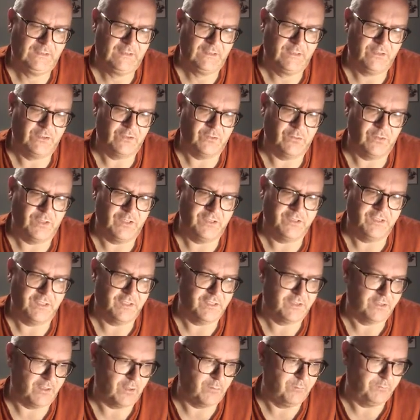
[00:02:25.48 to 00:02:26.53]
So it's just
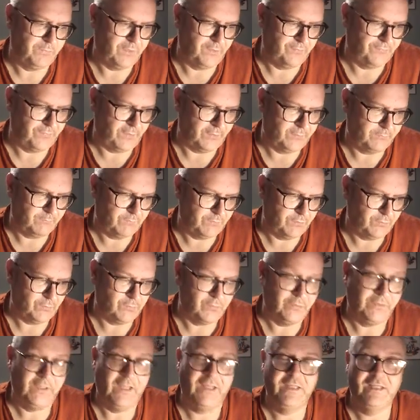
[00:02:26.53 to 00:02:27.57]
something different.
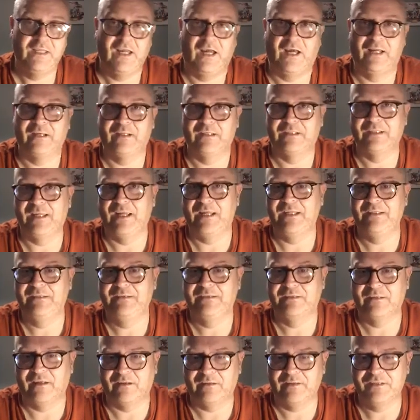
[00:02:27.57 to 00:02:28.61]
So there you are. Again,
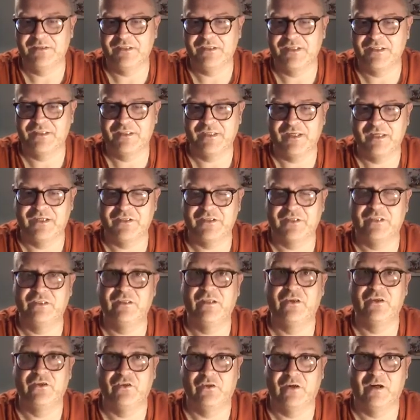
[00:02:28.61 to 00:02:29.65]
religious section,
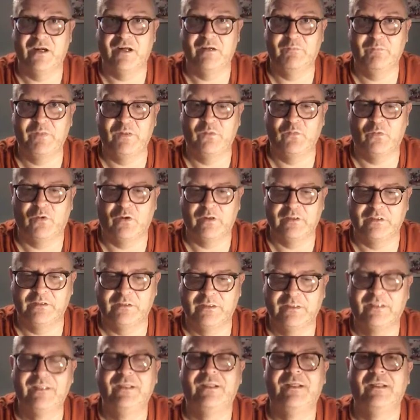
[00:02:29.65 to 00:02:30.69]
you have been warned.
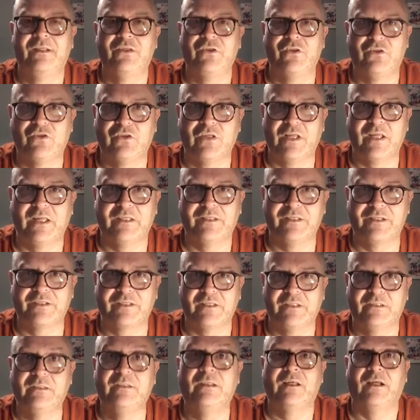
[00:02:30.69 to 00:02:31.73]
Stuart
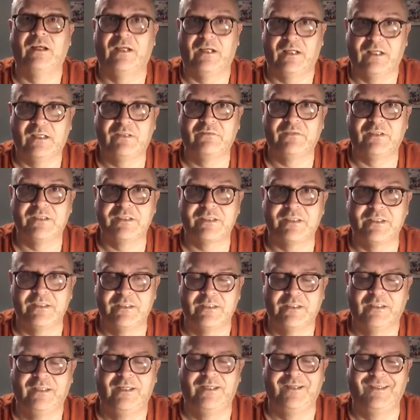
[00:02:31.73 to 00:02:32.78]
Henderson, I have listened.
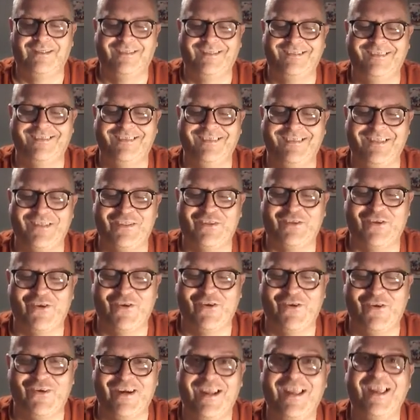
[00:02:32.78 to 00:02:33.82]

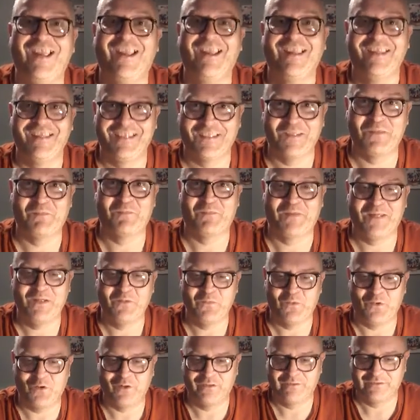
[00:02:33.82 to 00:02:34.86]
So you're
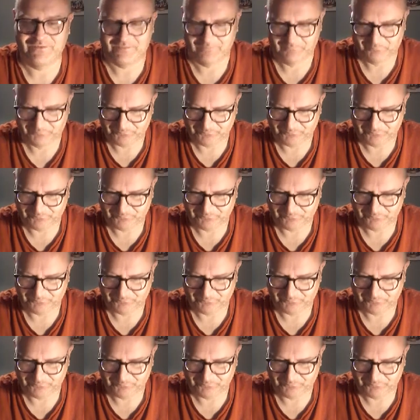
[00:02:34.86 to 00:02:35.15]
pre-warned.